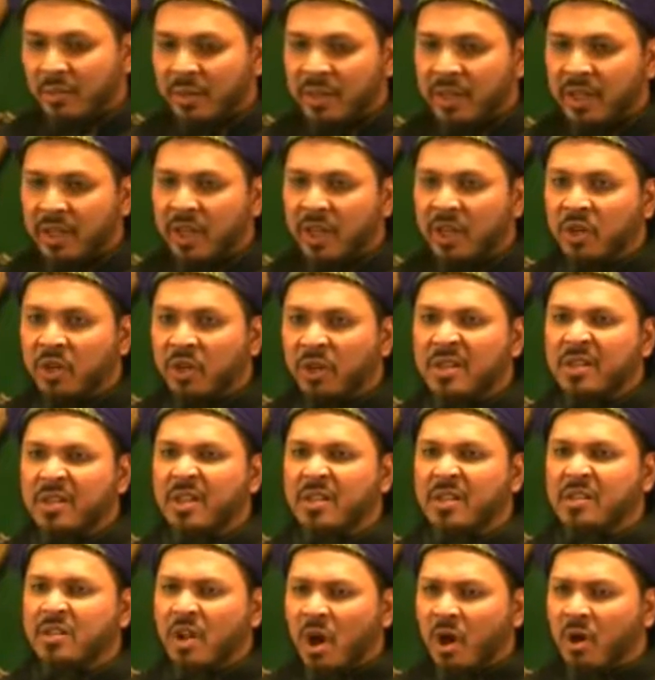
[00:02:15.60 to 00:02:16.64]
But the ego
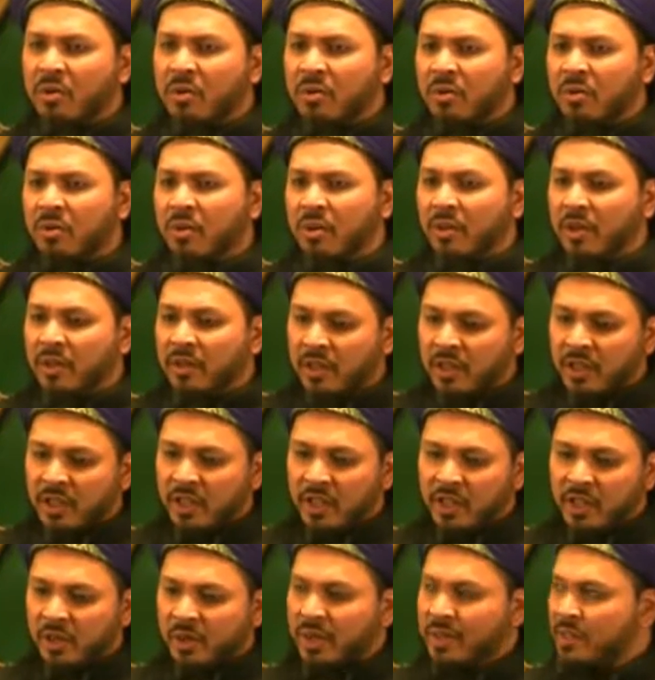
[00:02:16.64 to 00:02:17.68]
says no. The
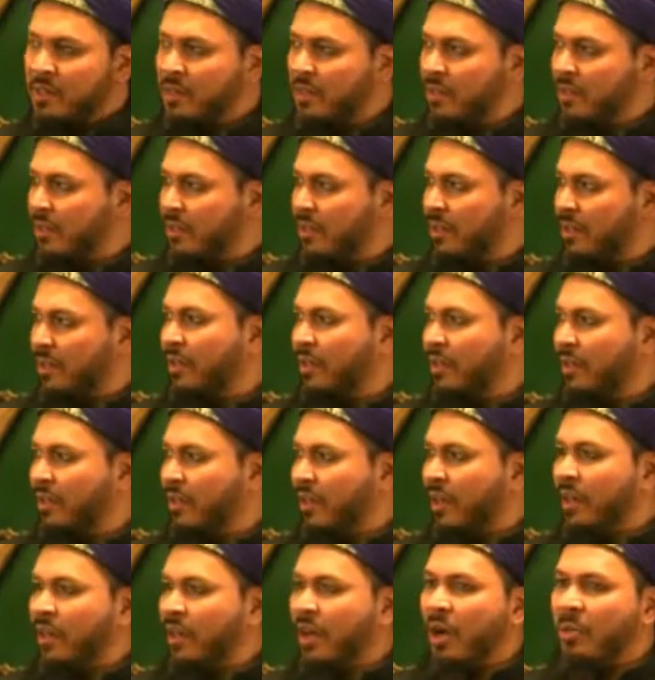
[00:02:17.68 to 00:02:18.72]
ego is
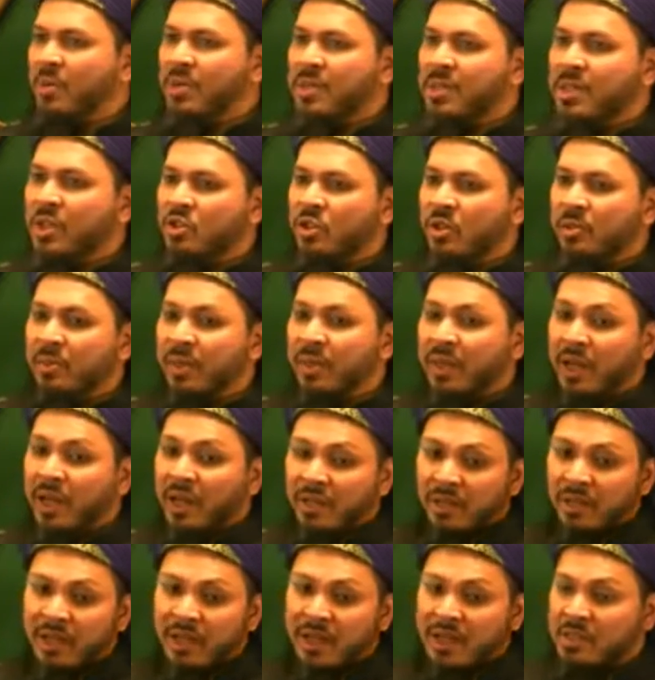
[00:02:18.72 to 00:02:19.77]
in opposition. But
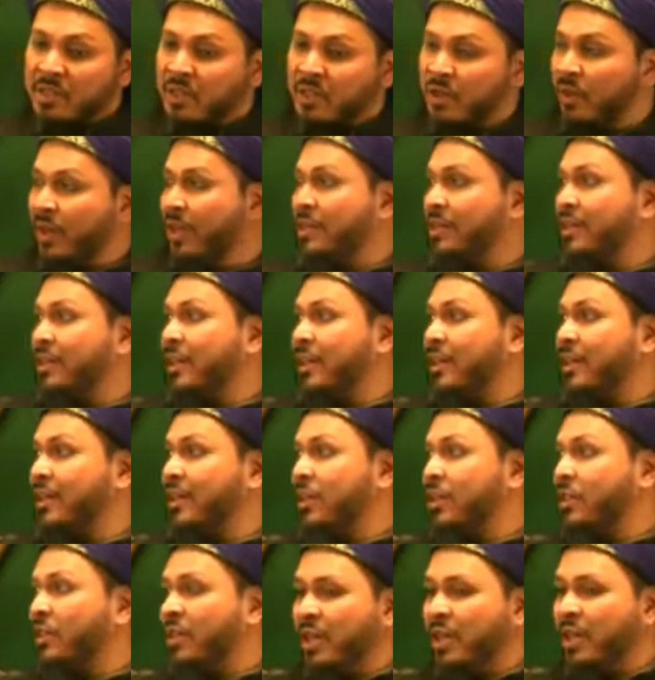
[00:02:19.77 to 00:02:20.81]
Allah has created that
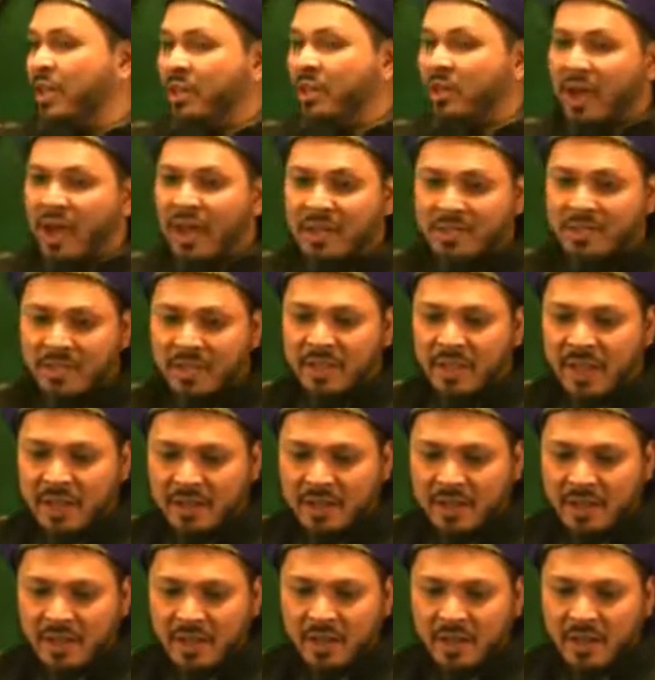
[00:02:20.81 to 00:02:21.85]
ego. The ego has that
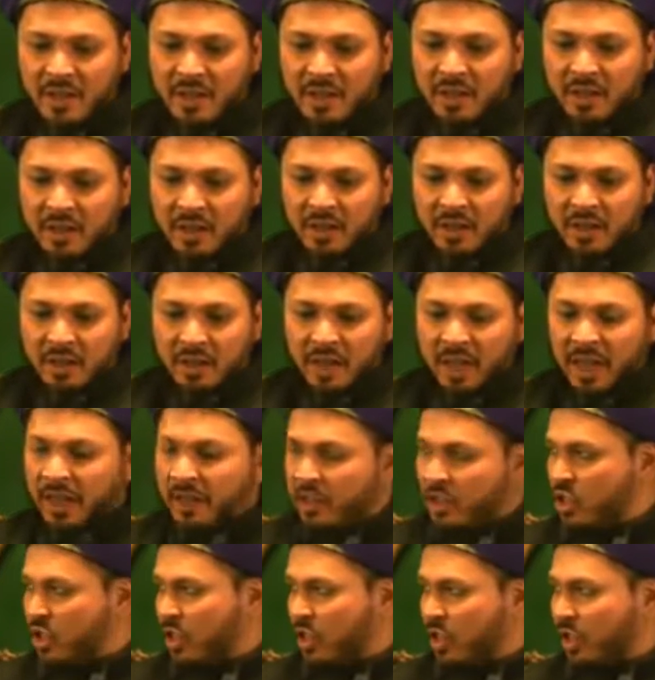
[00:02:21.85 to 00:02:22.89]

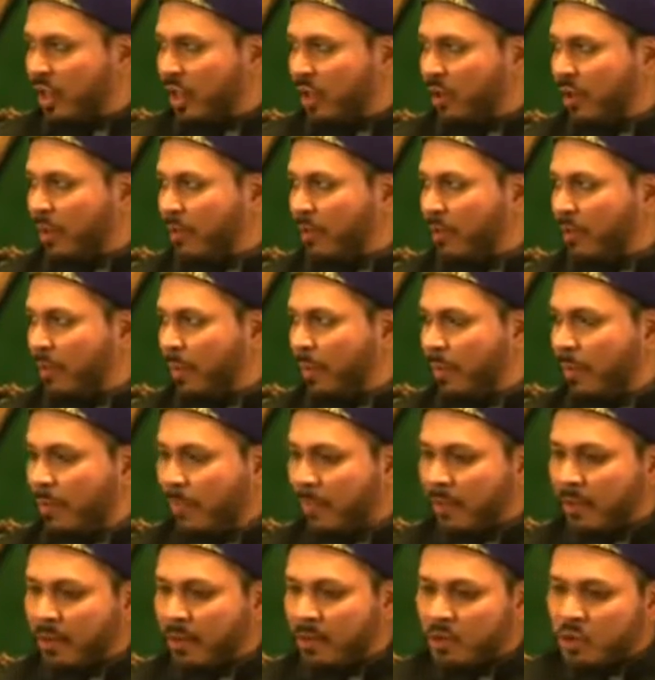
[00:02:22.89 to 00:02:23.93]
energy now.
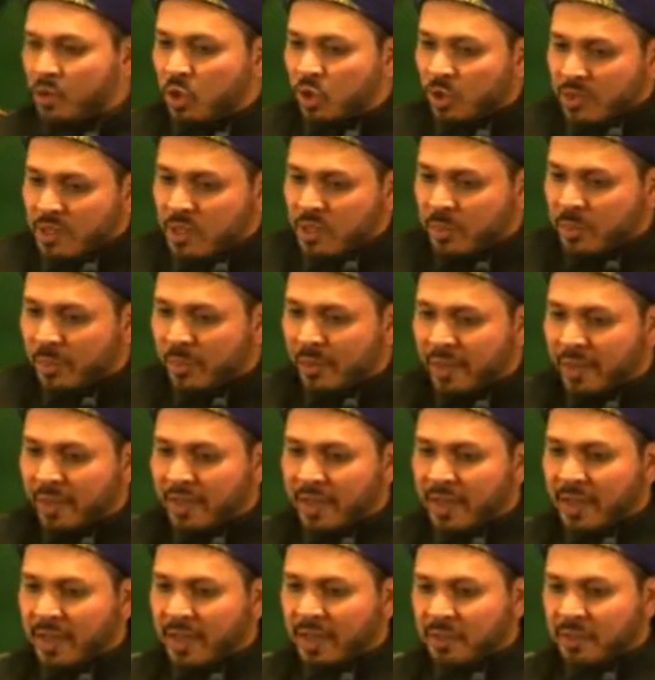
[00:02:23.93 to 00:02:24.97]
So the
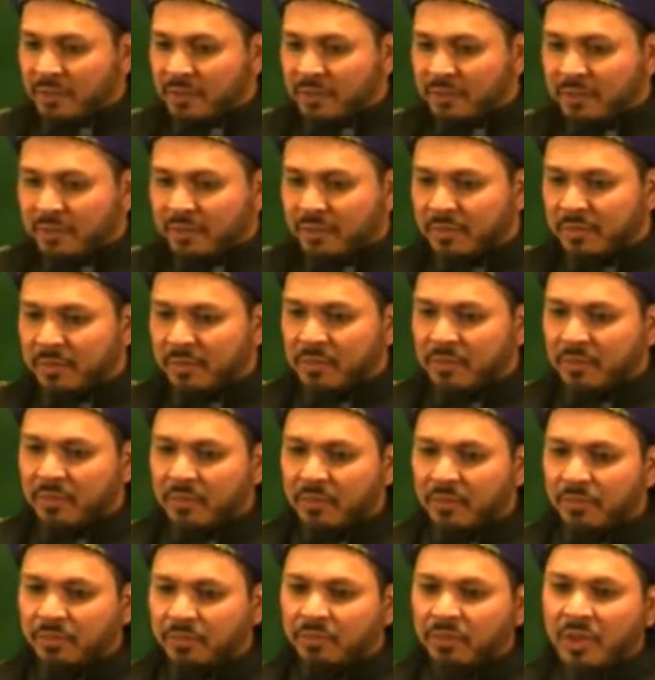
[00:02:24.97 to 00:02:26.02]
spirit now,
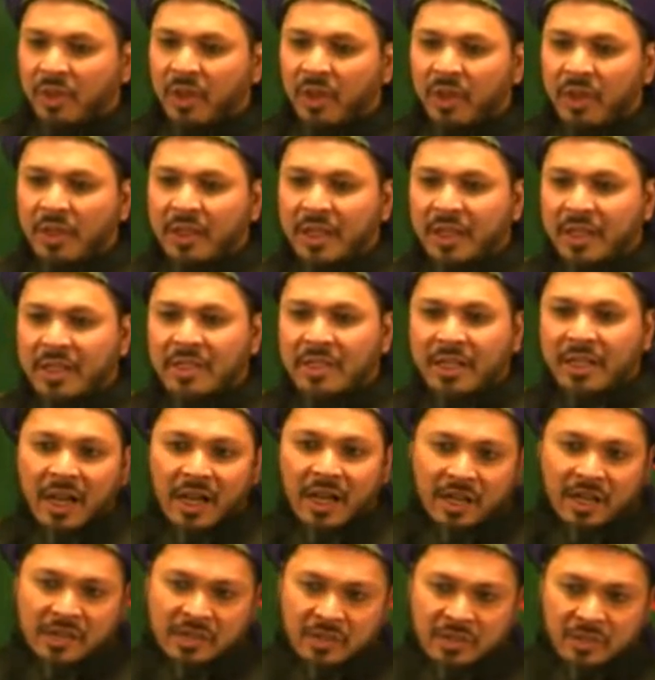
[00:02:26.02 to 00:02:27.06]
that is in
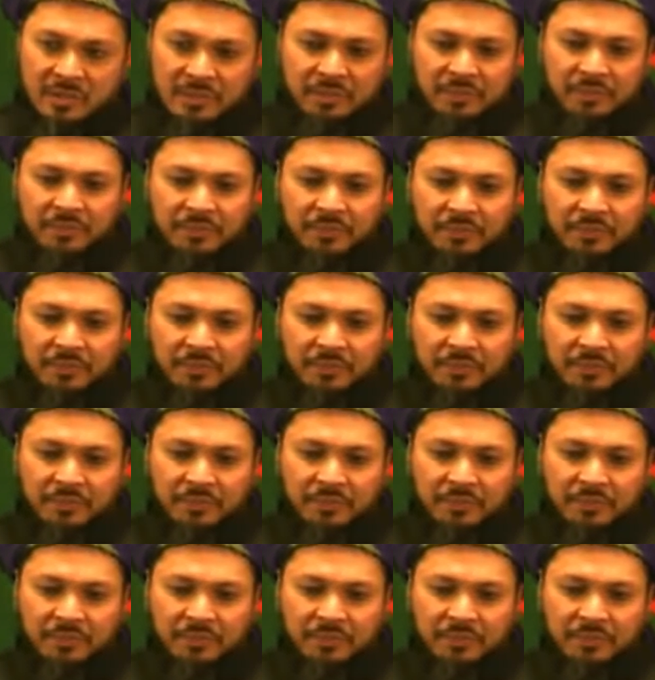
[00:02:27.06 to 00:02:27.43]
us,